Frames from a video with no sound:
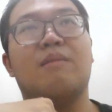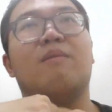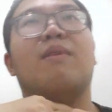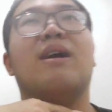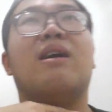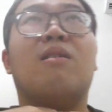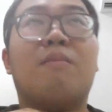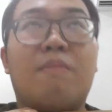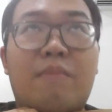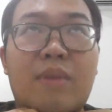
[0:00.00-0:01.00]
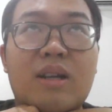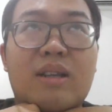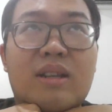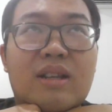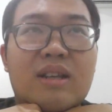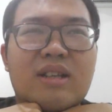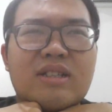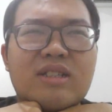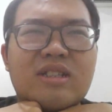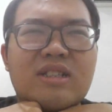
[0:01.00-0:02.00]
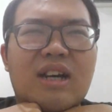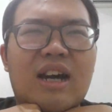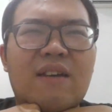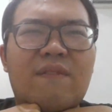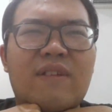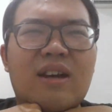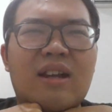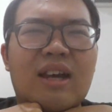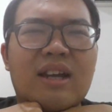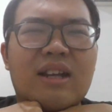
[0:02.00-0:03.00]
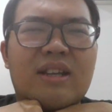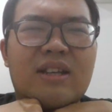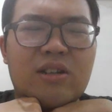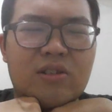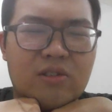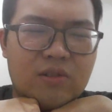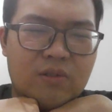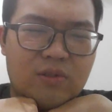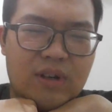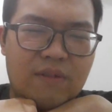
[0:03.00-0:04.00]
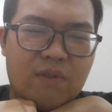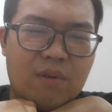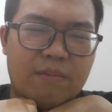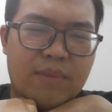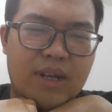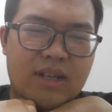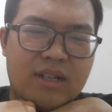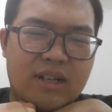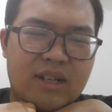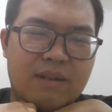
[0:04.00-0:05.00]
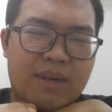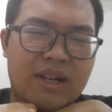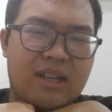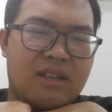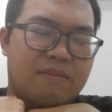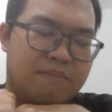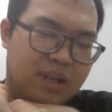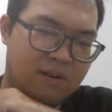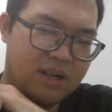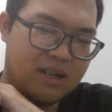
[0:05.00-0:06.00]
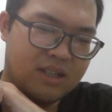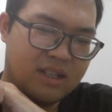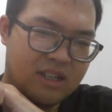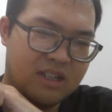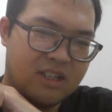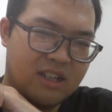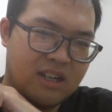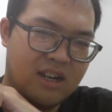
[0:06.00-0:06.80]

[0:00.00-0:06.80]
Well, but I feel like digital transformation, in my experiences,